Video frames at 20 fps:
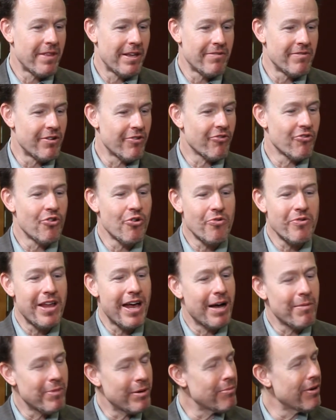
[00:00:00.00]
There's no
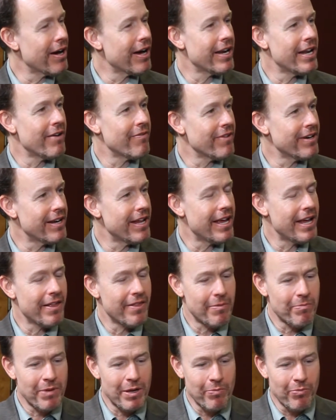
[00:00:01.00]
doubt in my mind every day
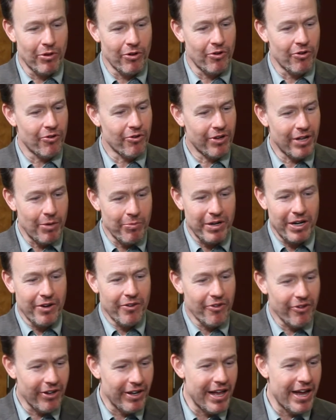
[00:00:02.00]
that people are coming into
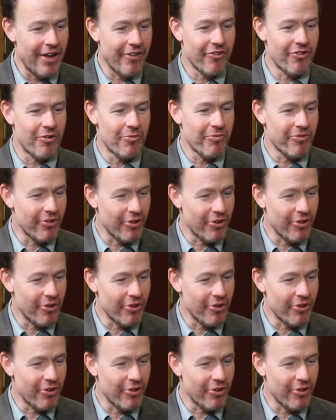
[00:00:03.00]
their classrooms,